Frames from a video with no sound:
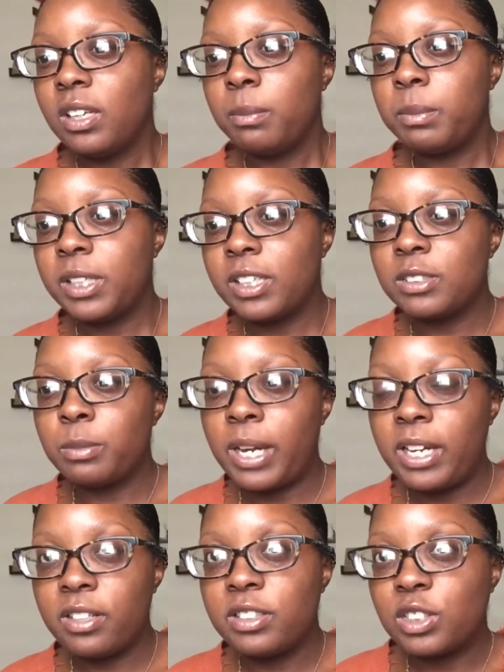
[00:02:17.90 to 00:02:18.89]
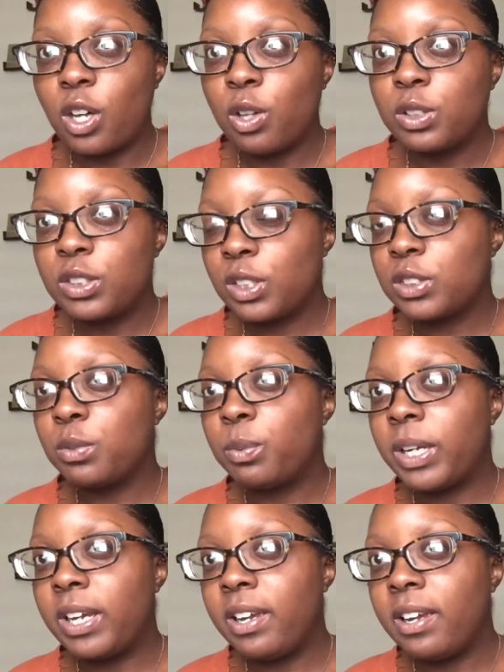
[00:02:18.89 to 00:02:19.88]
because my hair is all tucked
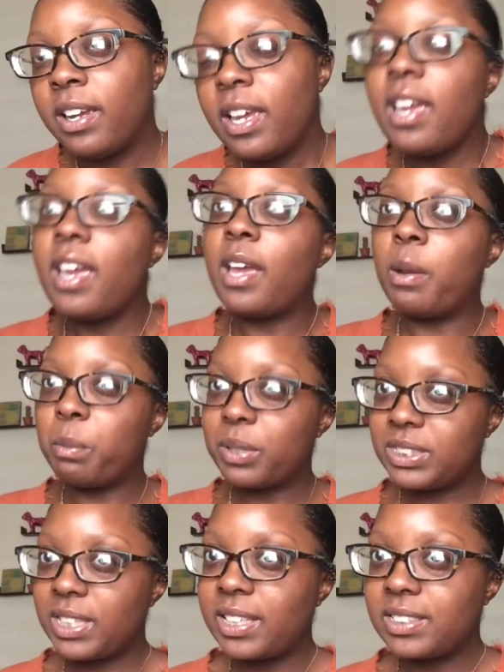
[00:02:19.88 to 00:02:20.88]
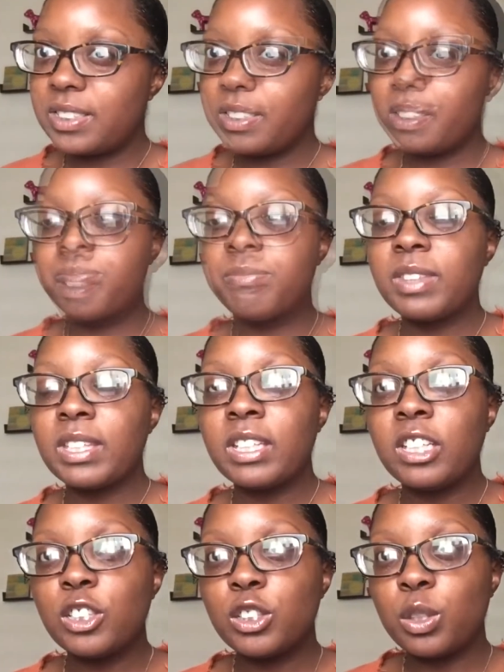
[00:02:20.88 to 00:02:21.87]
away and protected.
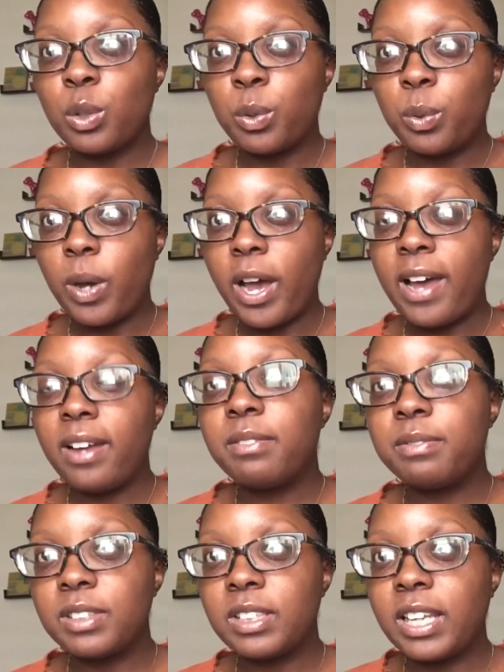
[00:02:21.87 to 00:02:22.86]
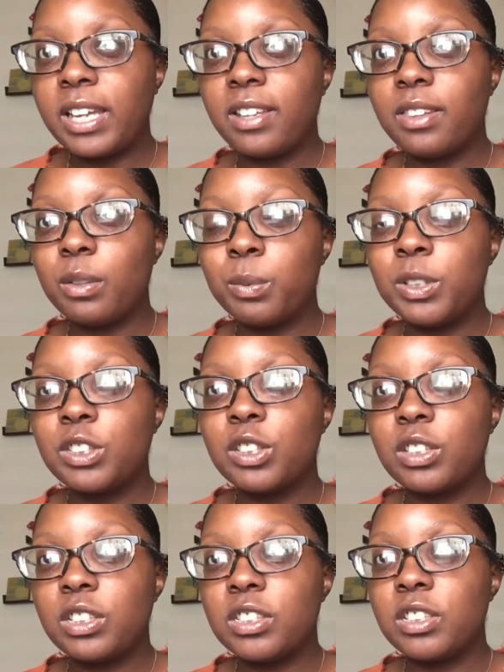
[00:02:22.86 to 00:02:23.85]
So I feel like the winter
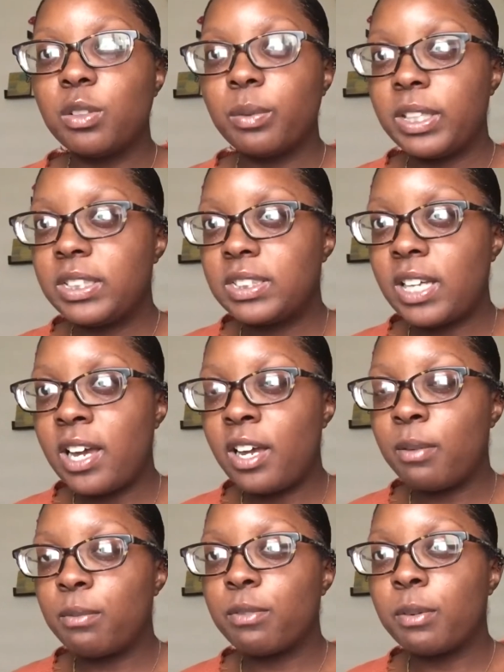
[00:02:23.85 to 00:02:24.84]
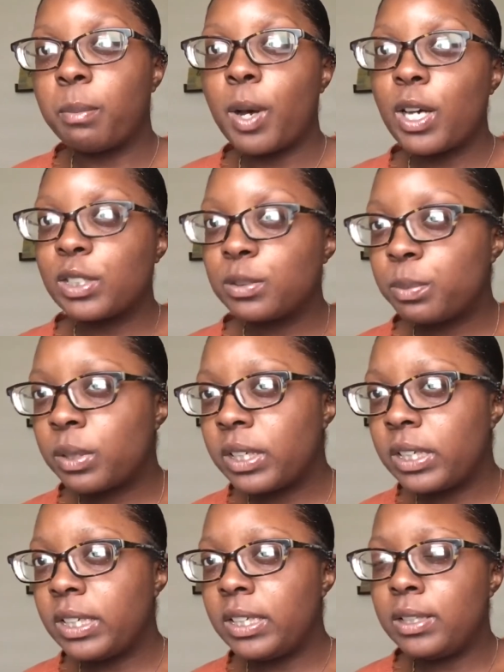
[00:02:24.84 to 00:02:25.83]
is a great time for box
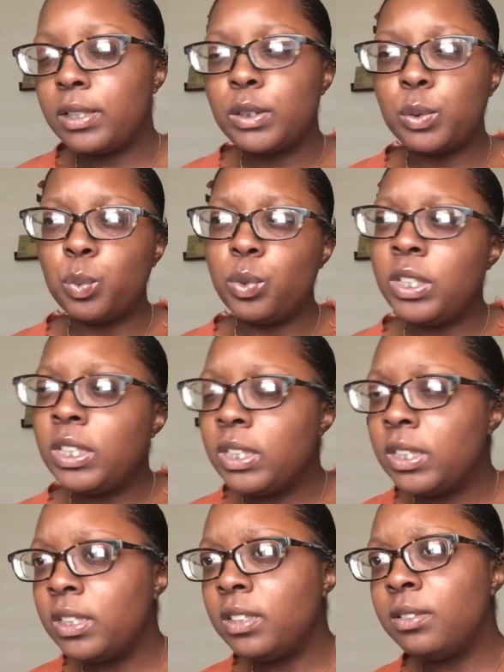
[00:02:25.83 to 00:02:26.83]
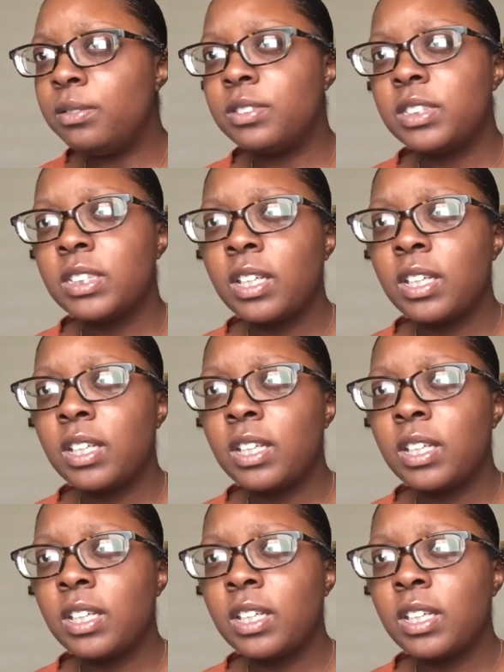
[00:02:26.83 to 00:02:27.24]
braids, weaves,